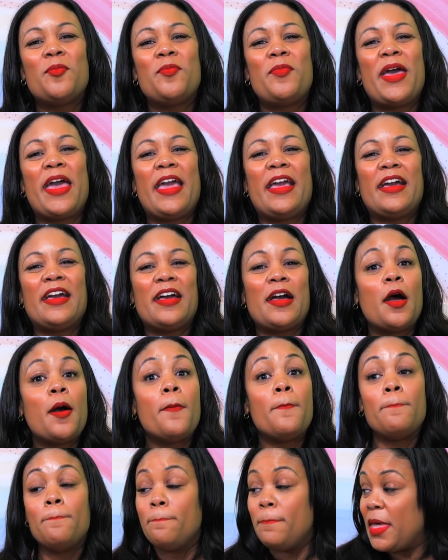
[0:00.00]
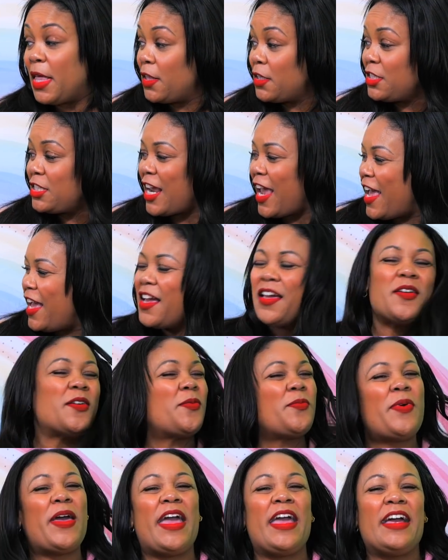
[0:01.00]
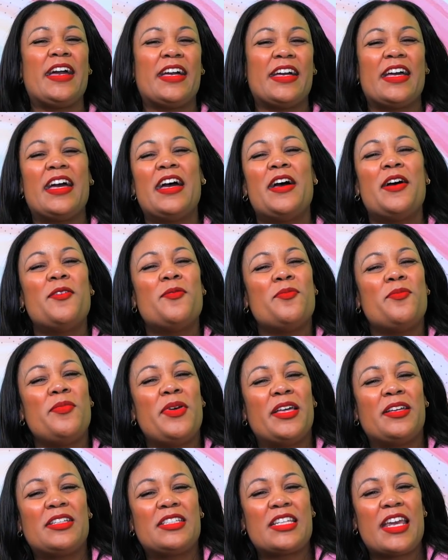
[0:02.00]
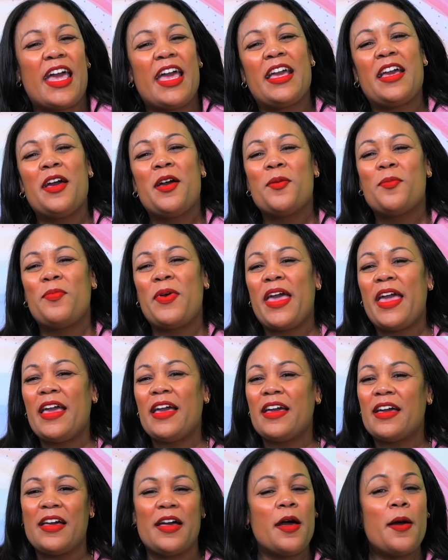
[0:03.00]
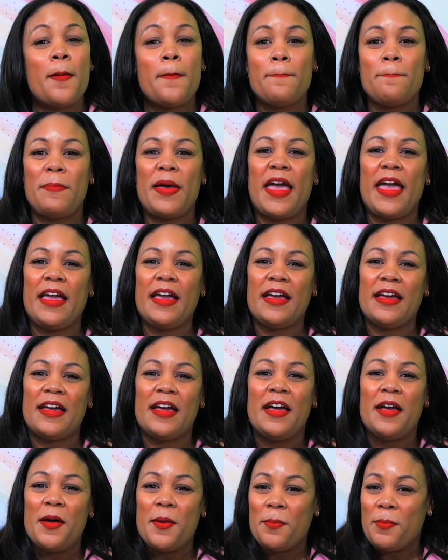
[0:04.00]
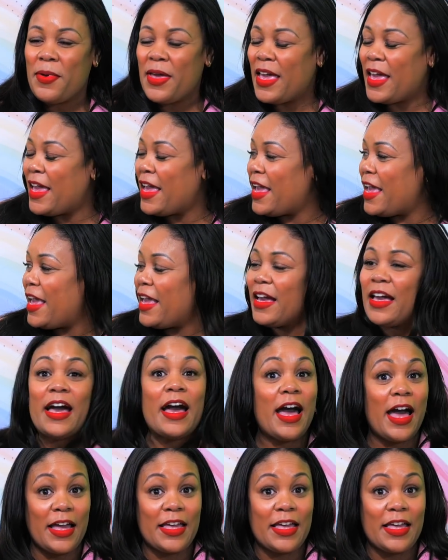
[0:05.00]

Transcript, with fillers: Pink milkshake, pink milkshake, pink, pink, pink.